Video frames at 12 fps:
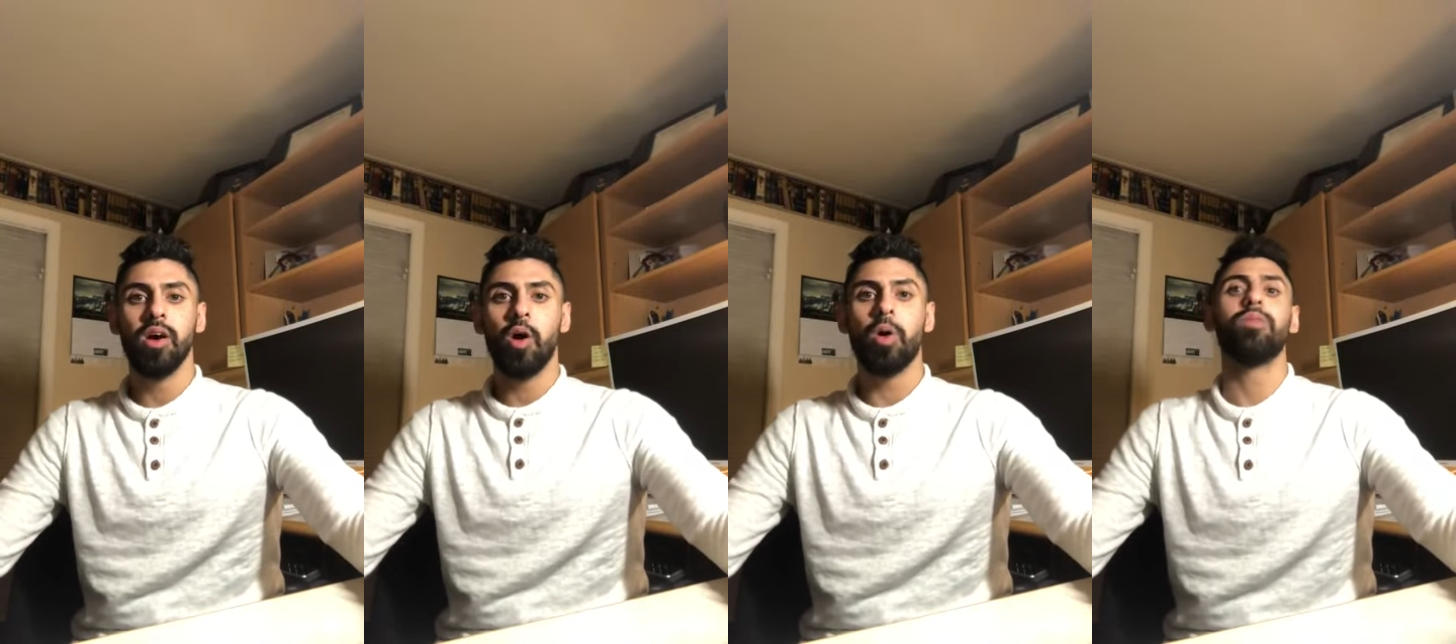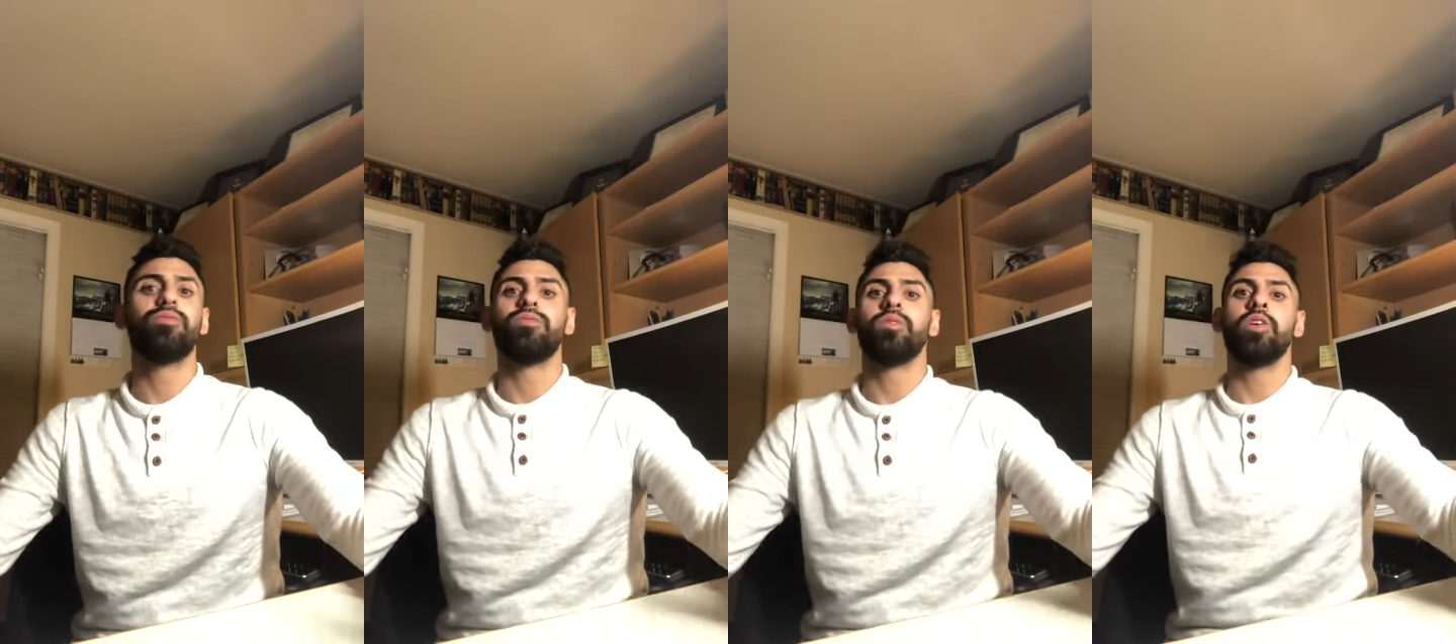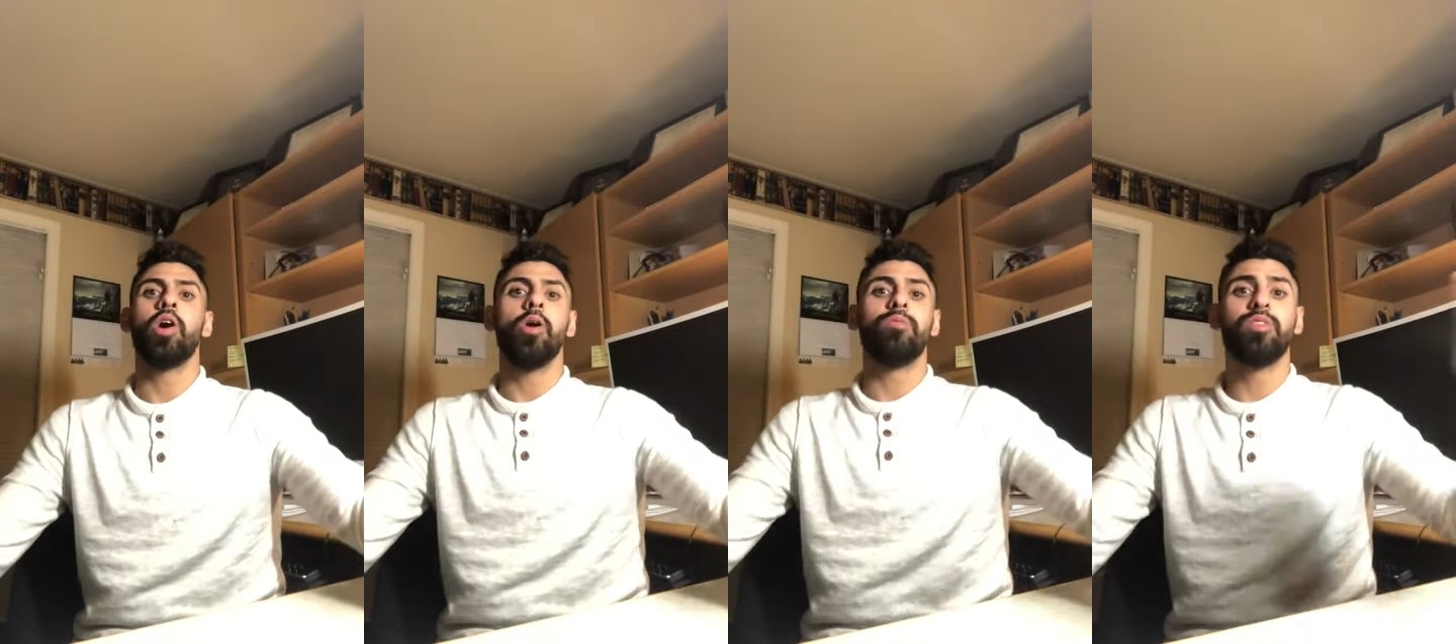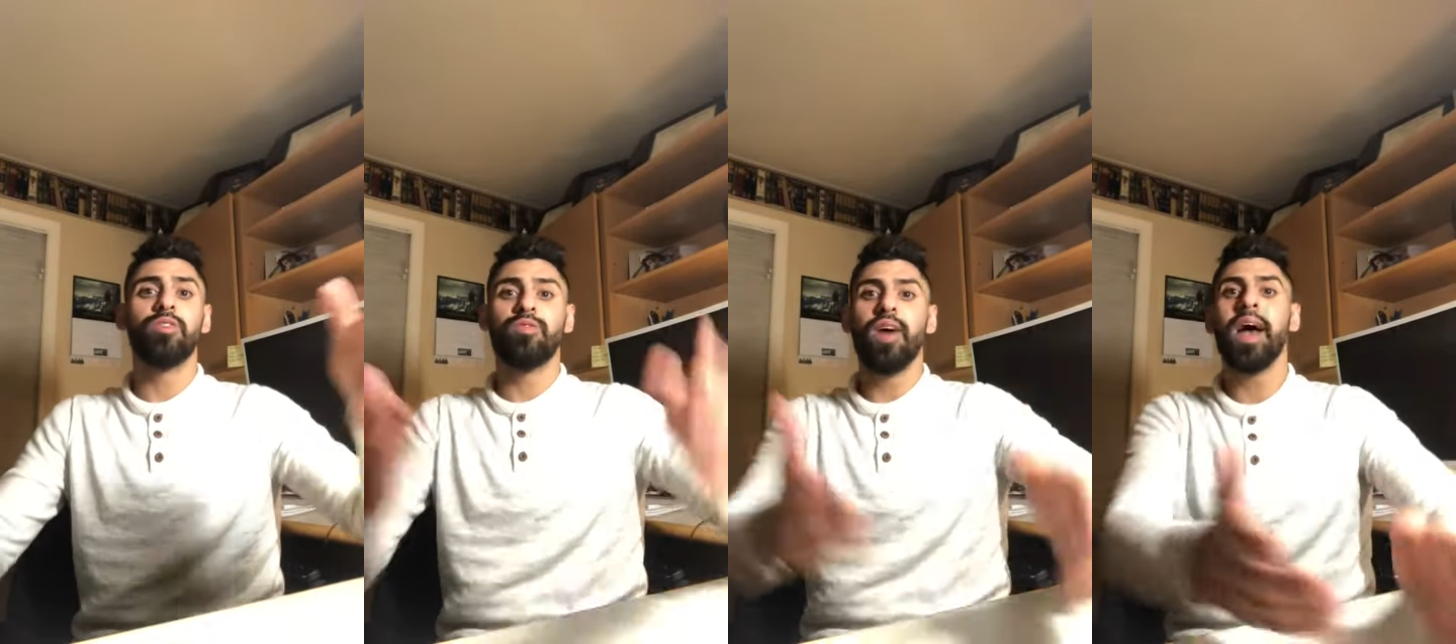or if, you know if
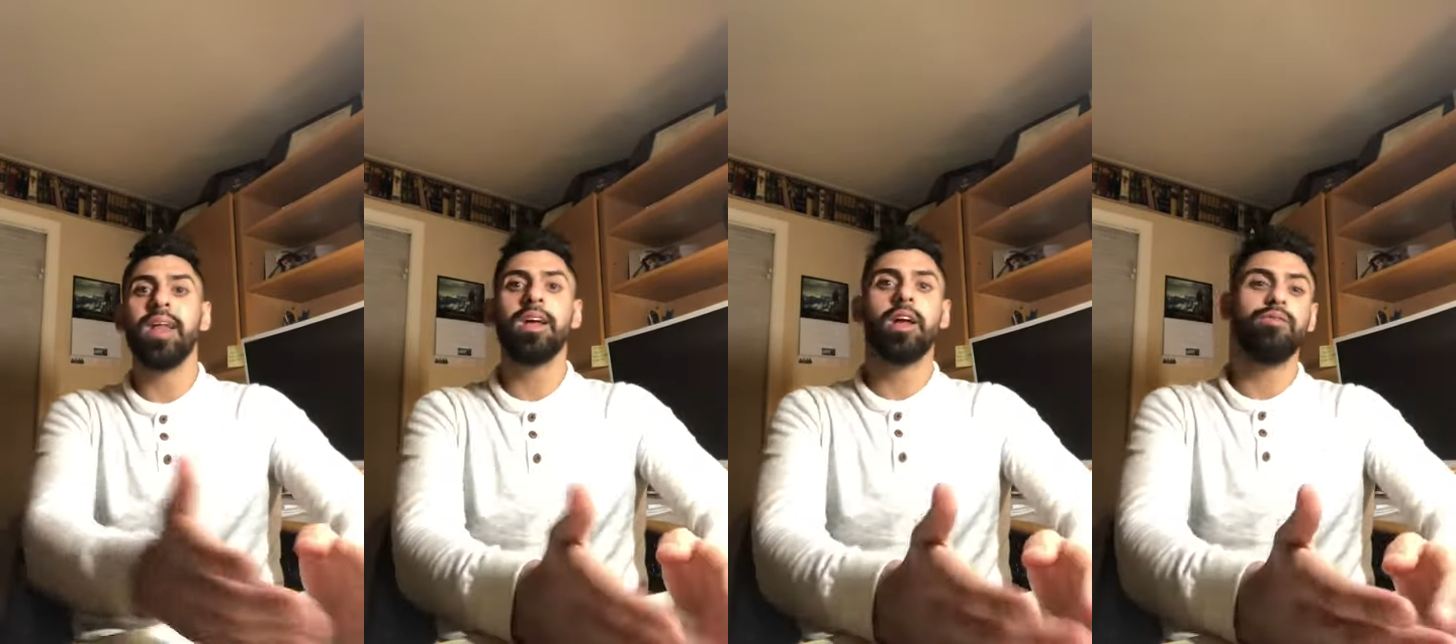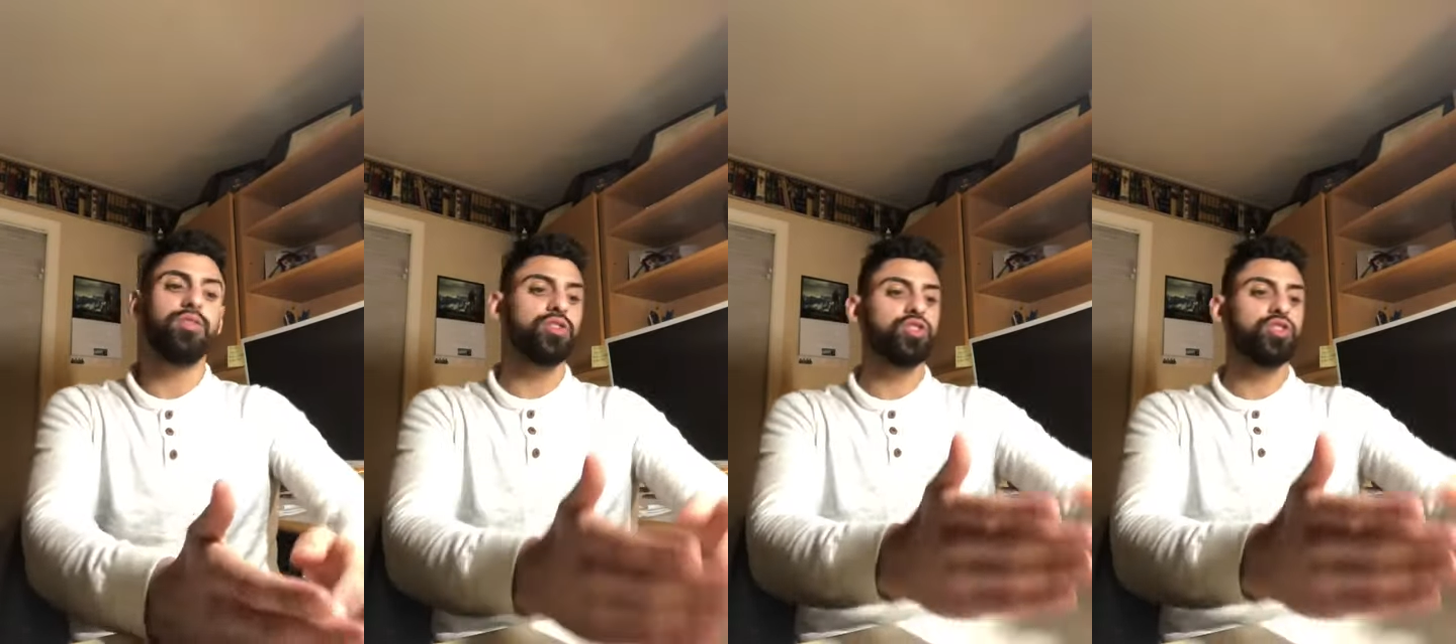you're fighting and if you're